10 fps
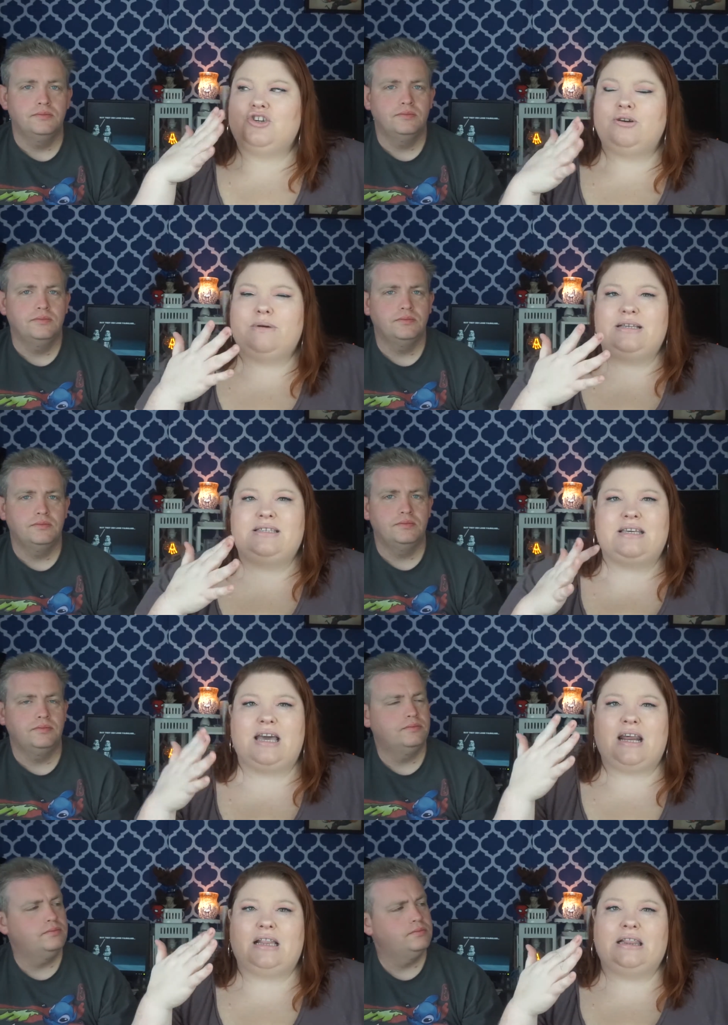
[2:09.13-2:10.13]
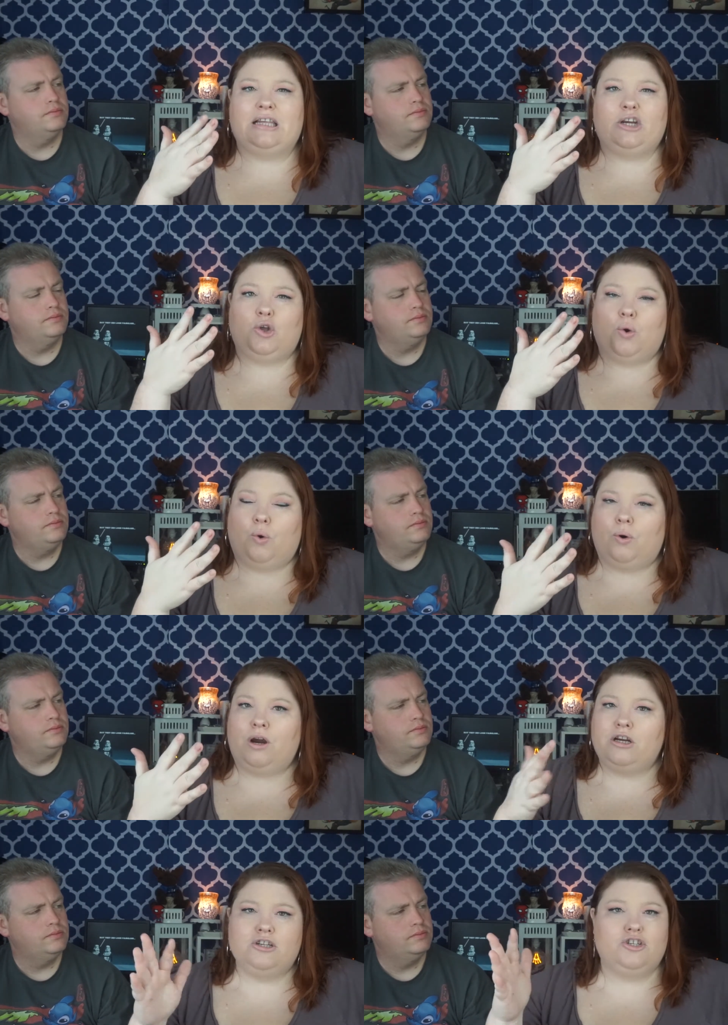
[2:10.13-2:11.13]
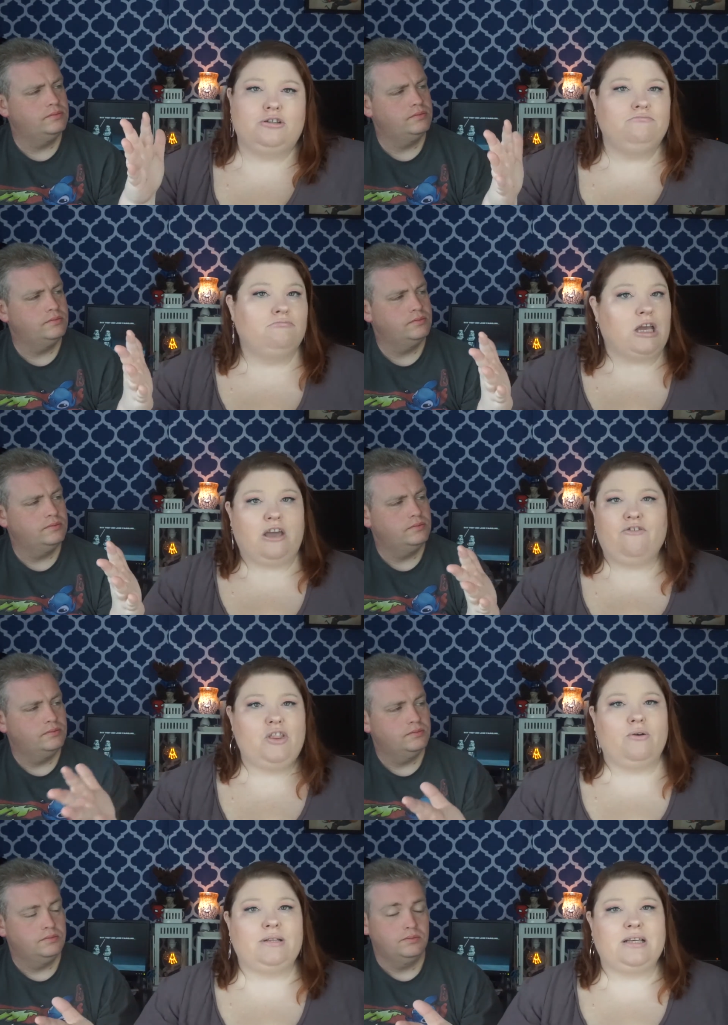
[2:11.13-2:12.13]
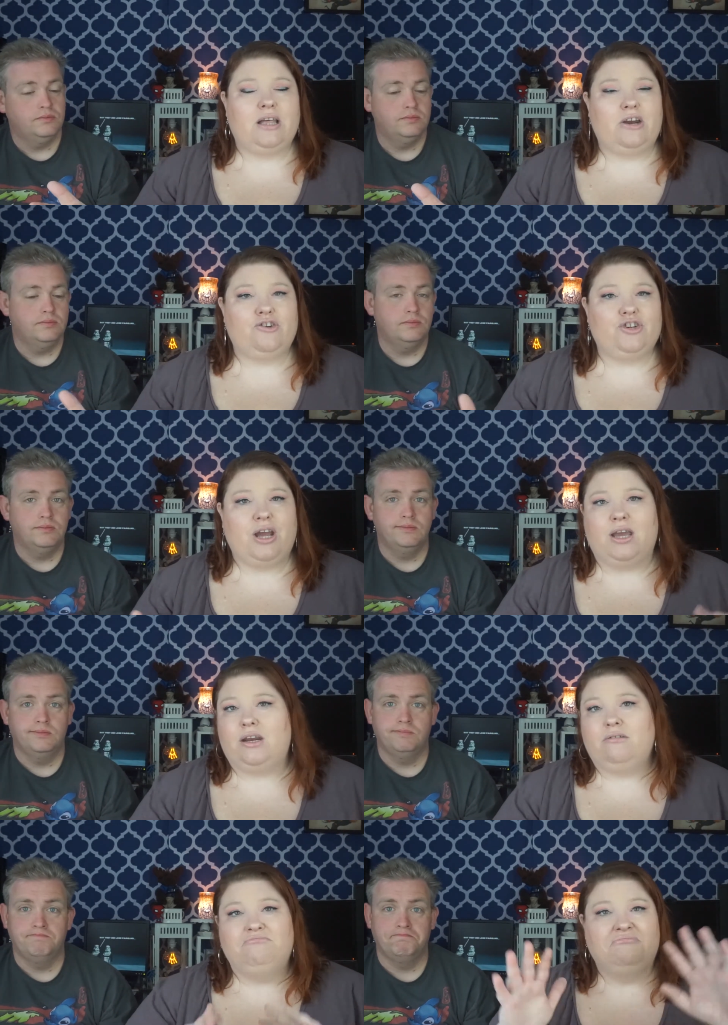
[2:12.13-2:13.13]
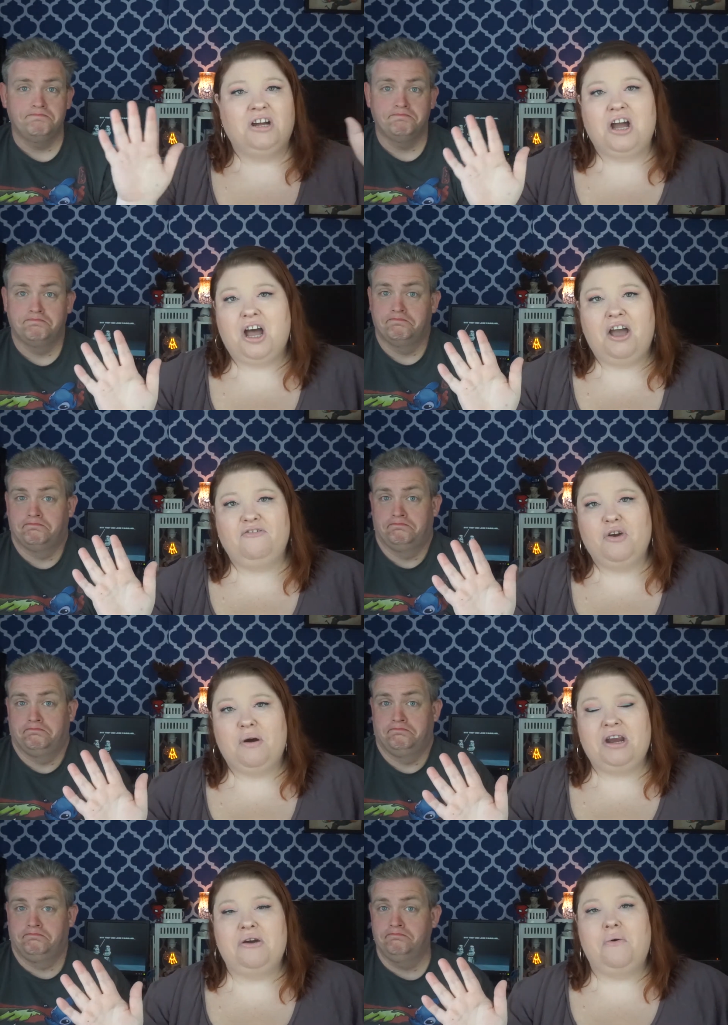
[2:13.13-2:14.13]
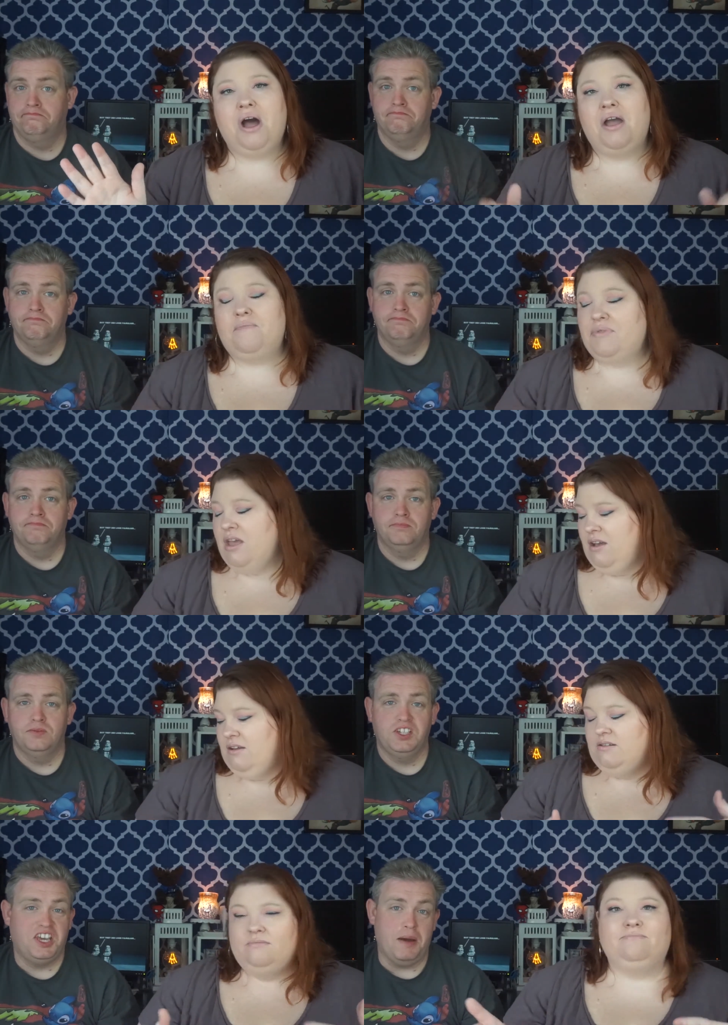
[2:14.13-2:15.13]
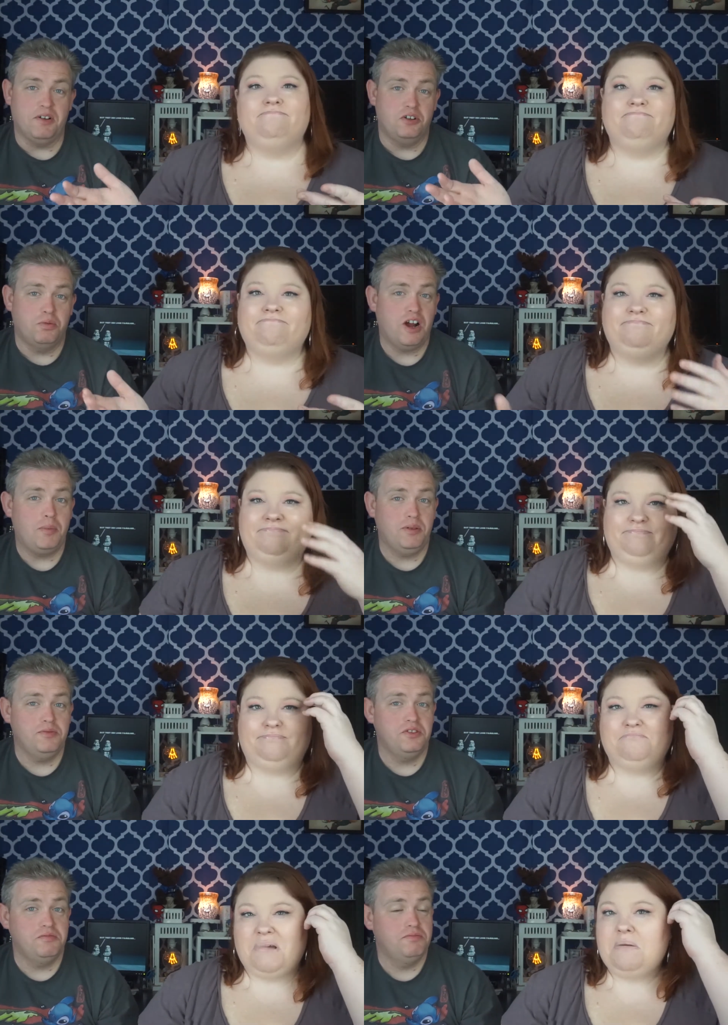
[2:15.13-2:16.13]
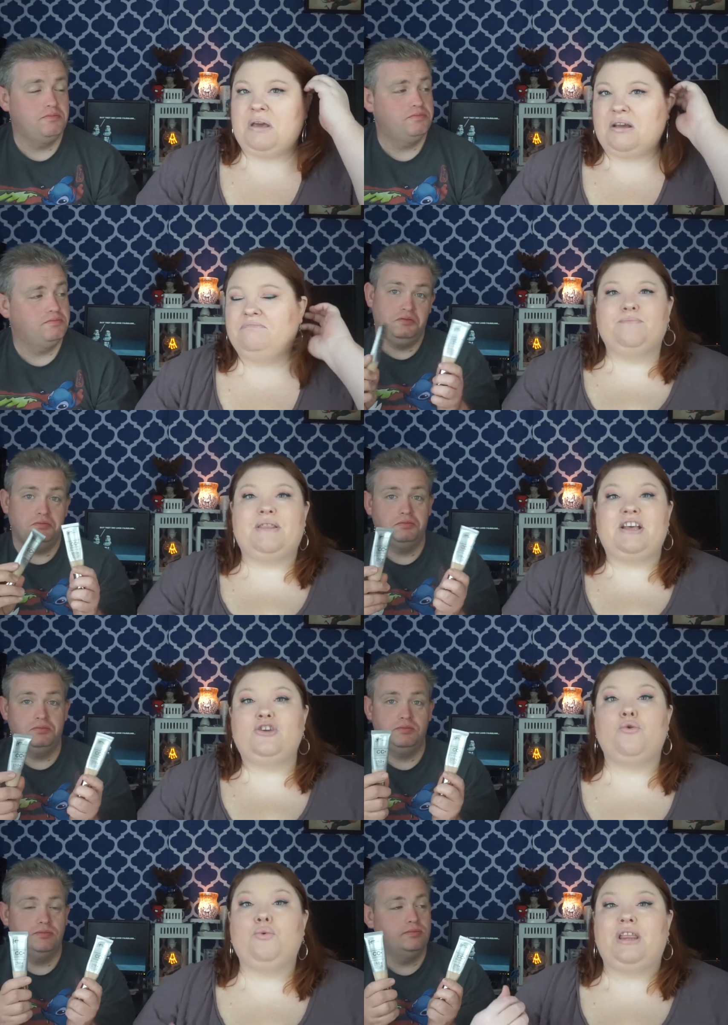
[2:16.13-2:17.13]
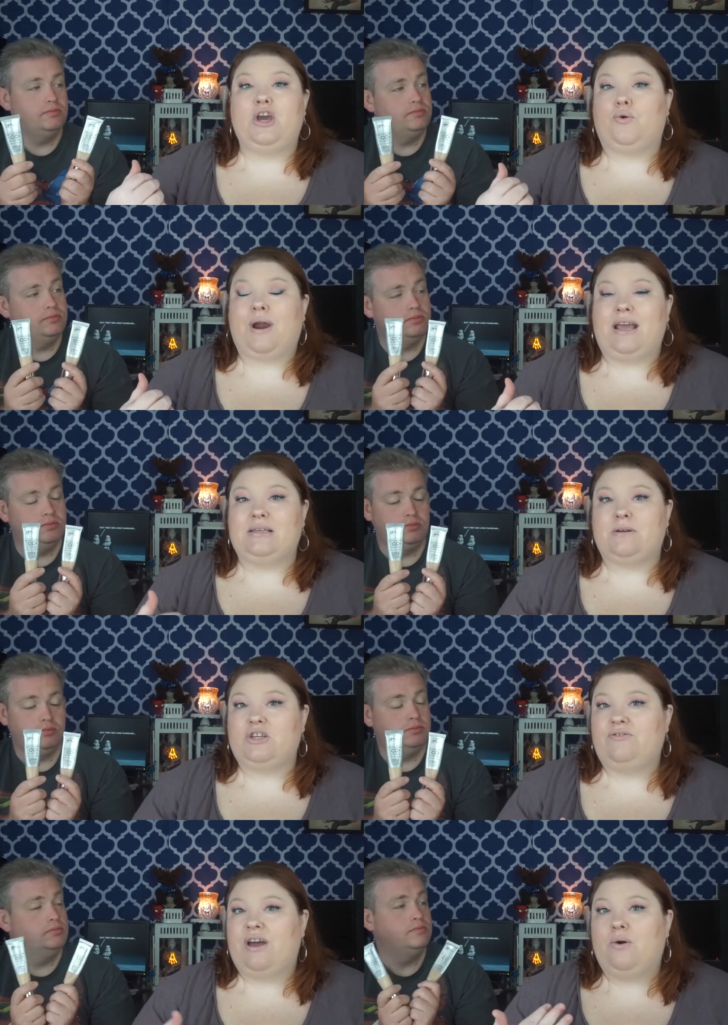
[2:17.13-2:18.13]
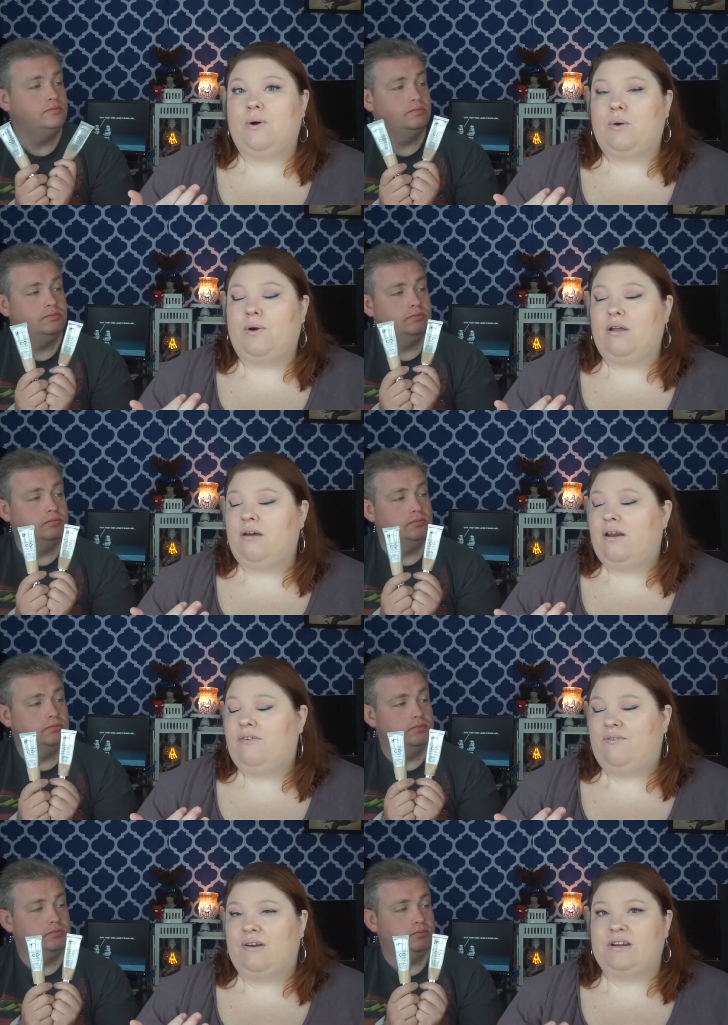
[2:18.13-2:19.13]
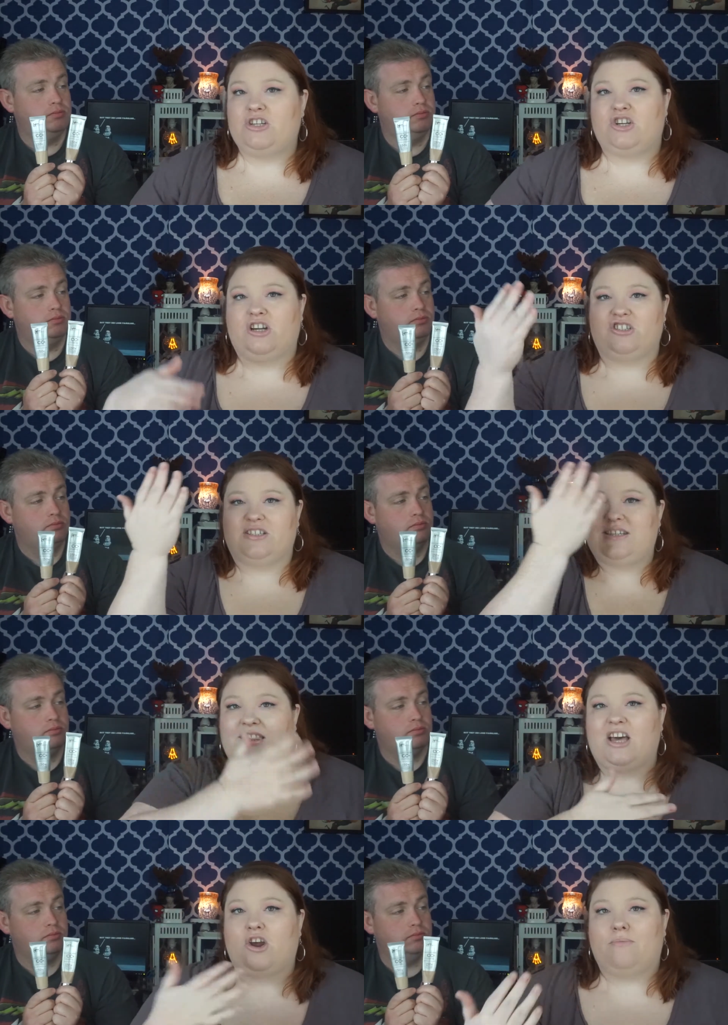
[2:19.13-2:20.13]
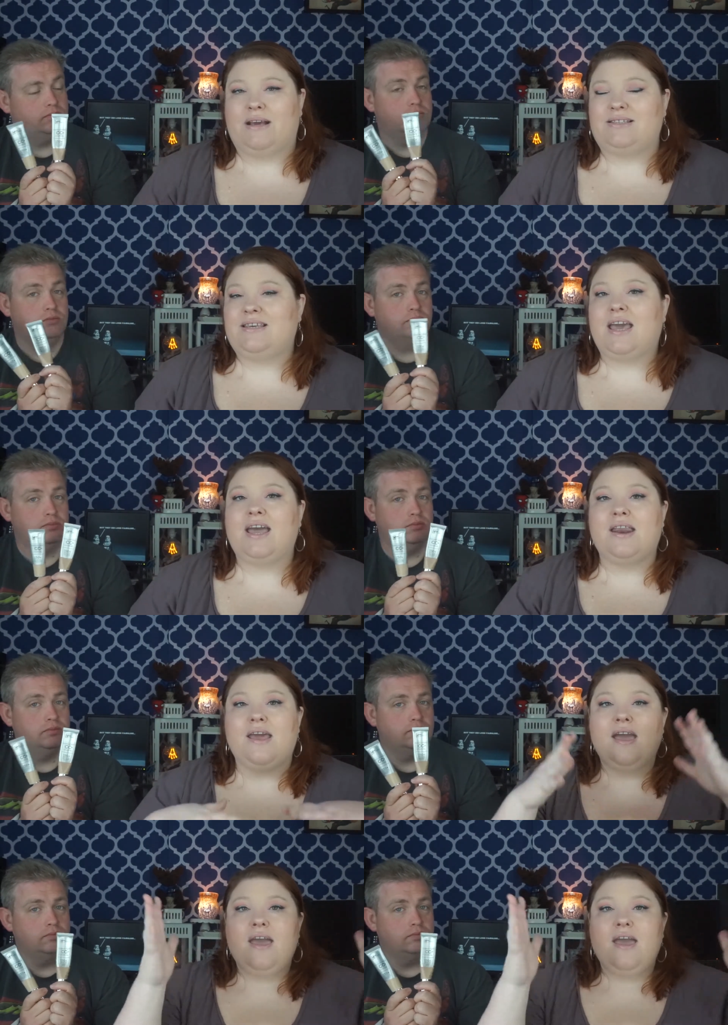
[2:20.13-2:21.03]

Speaker 1: turn my skin a little orange, even though it's a lighter shade. I have no idea why
Speaker 2: chemical problems.
Speaker 1: Maybe. But these are really great, especially if I don't want to wear a lot of foundation. I'll just stick that on my skin